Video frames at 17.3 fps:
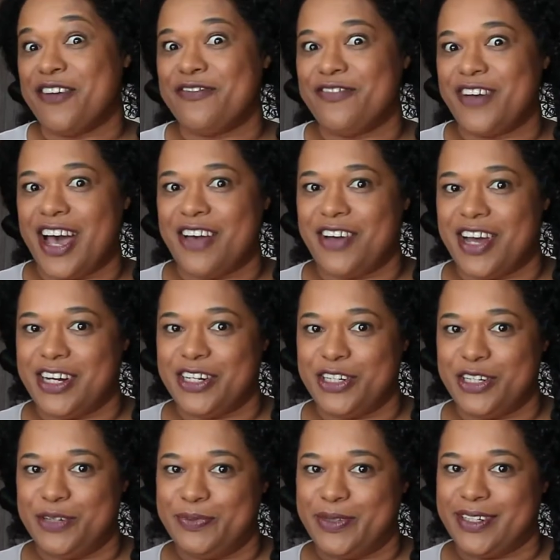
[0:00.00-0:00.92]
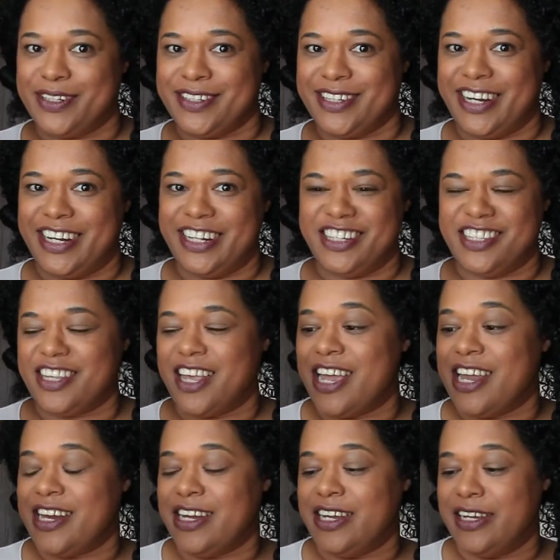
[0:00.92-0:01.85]
500 mils and it's
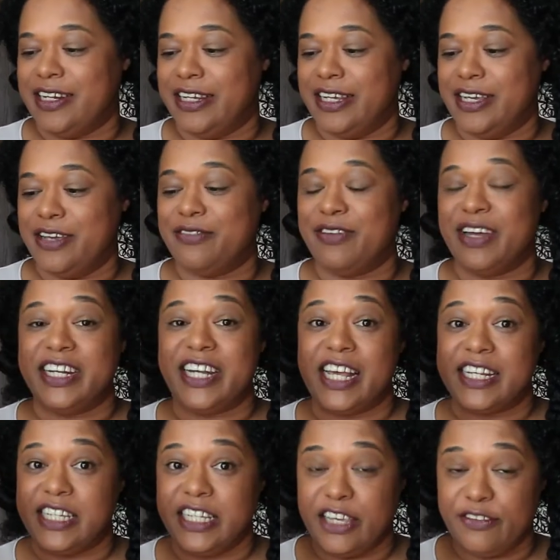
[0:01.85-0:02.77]
really fantastic.